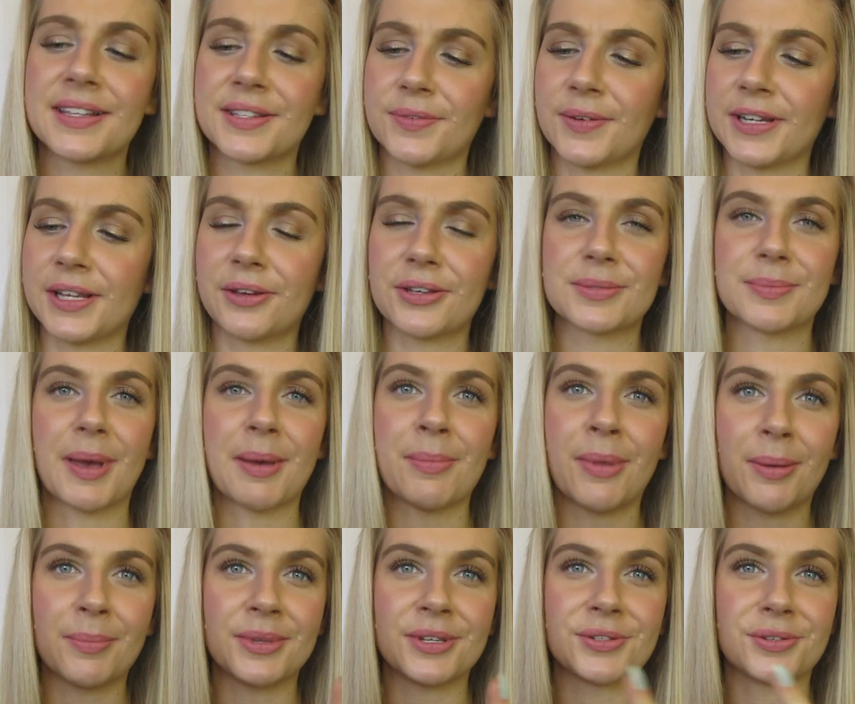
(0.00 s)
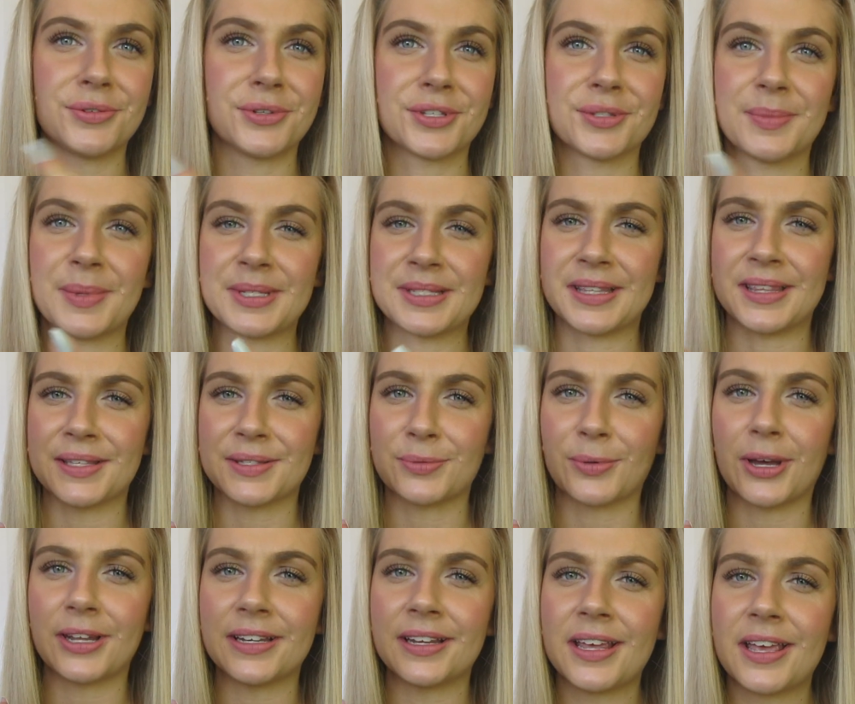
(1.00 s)
It's funny because my mum introduced me to this
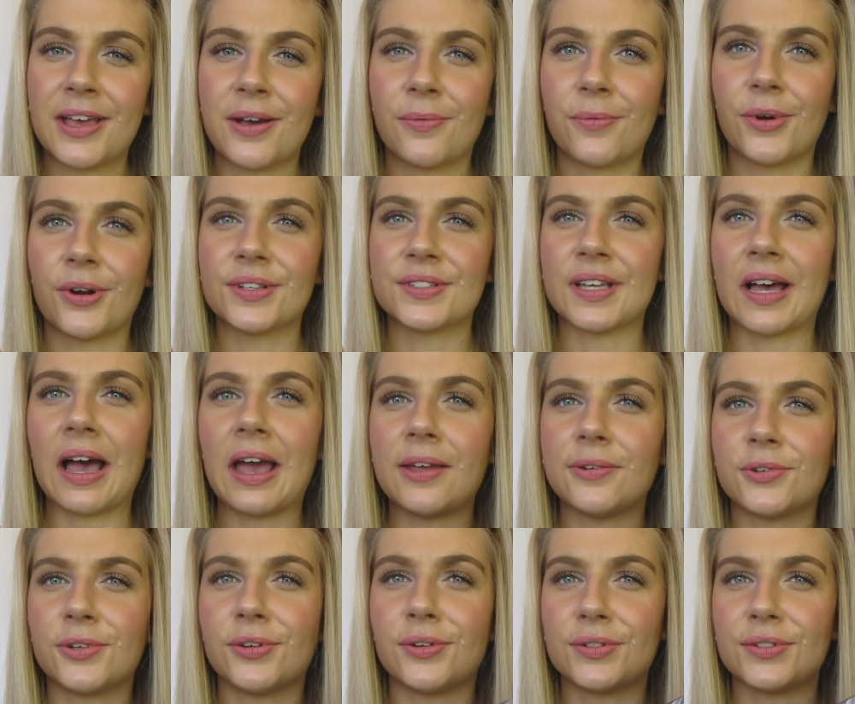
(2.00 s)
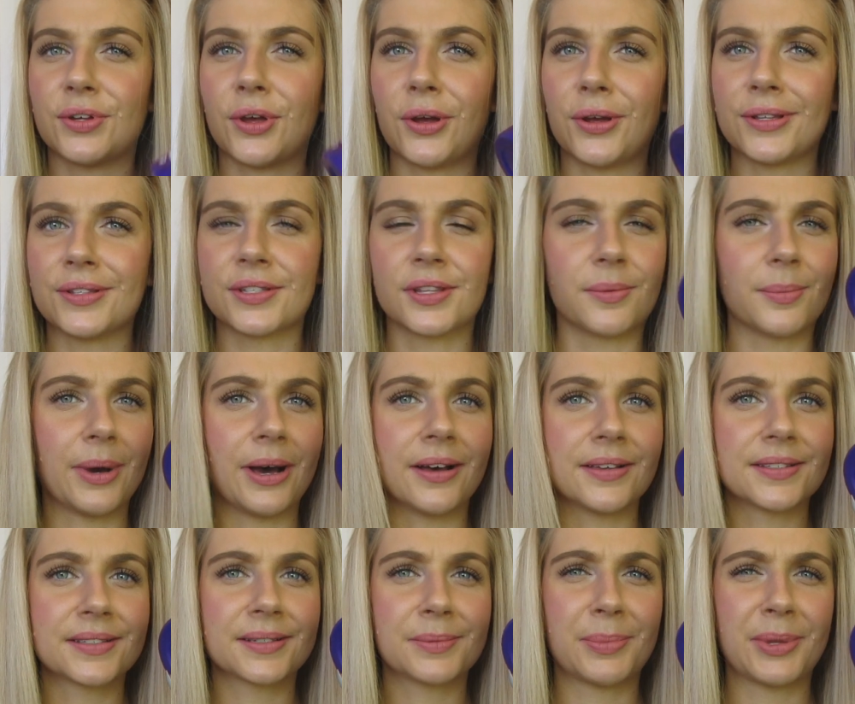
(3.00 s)
one, whereas I introduced her into the
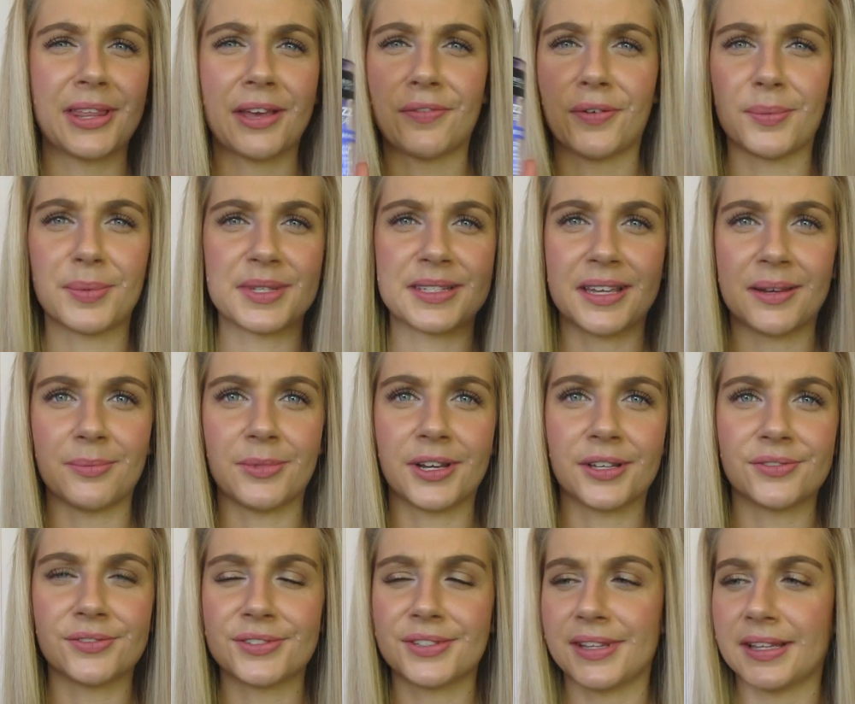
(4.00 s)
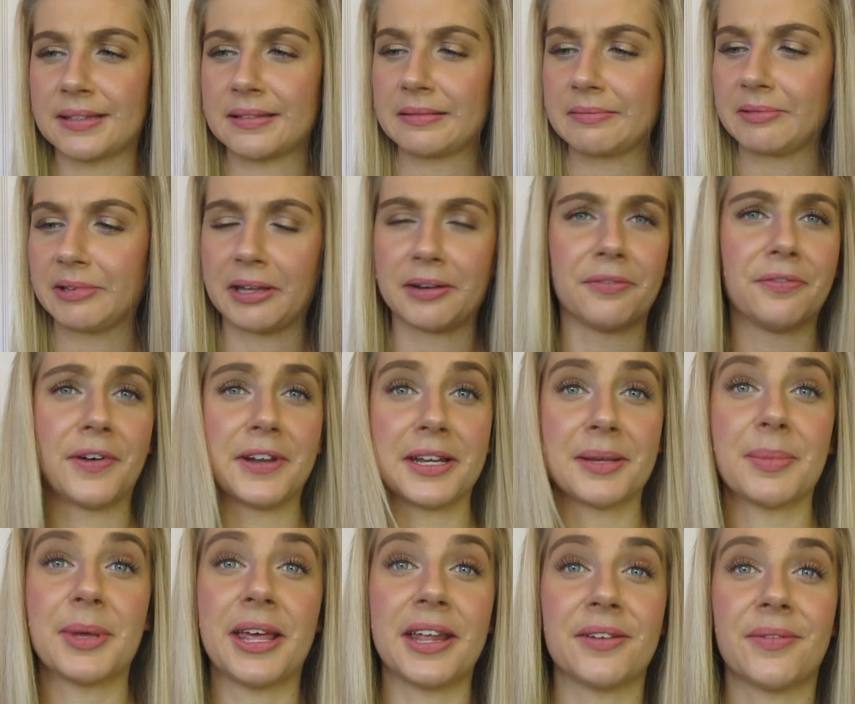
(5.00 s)
mask, but they're from the same range, so that's kind of
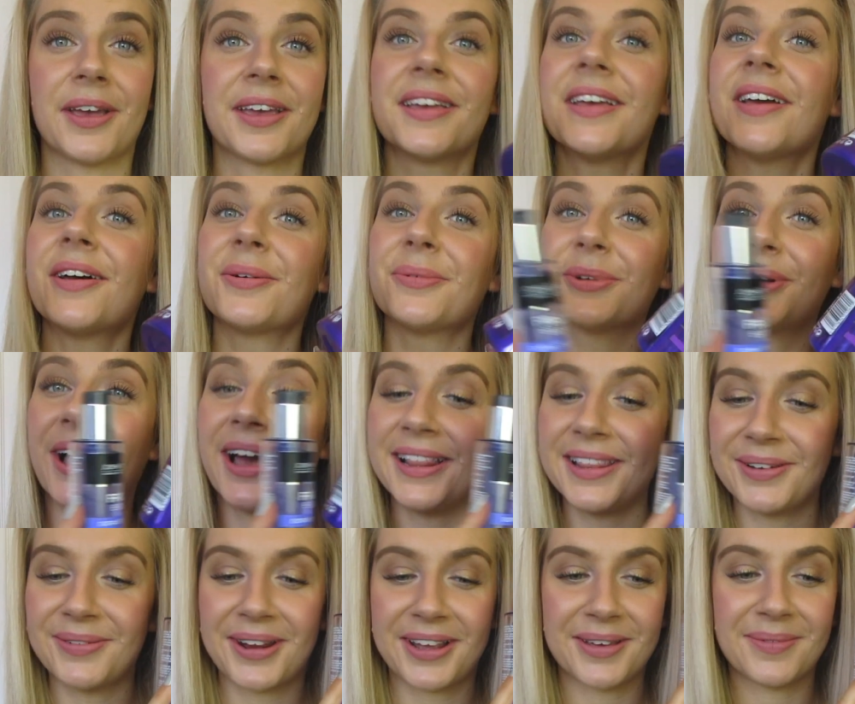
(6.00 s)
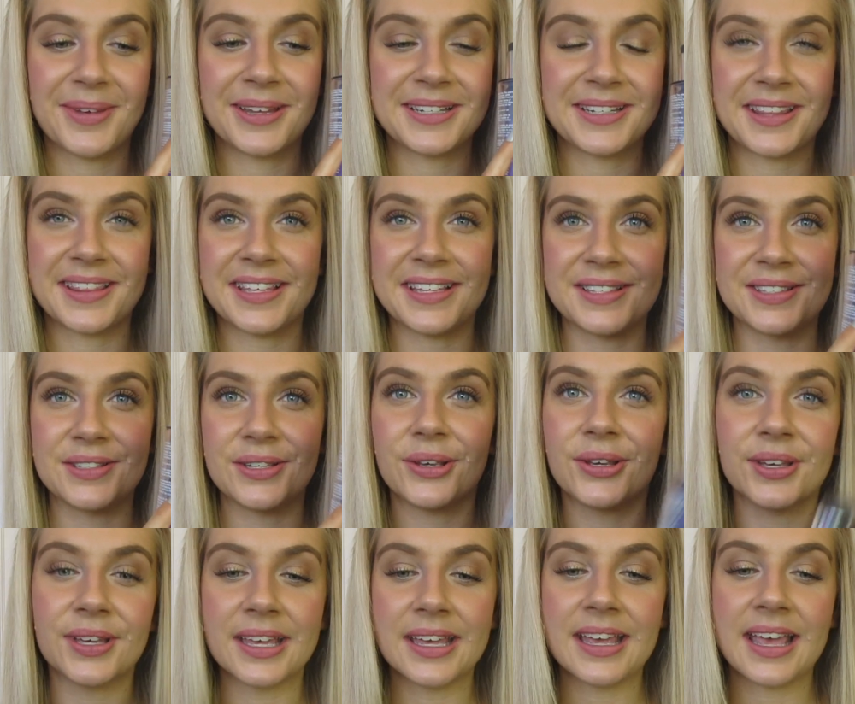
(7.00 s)
funny. But anyway, would highly recommend these
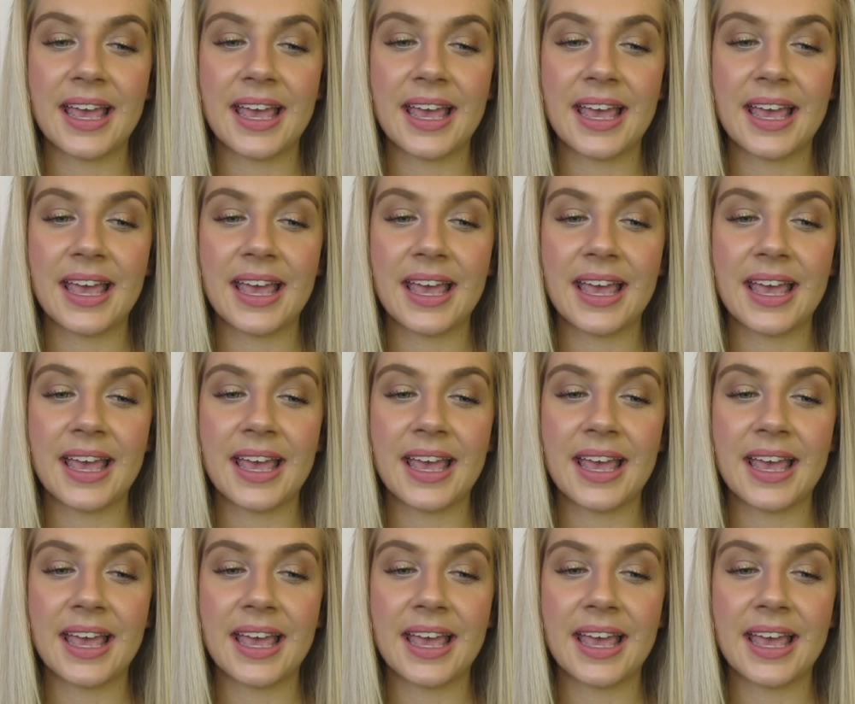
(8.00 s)
two.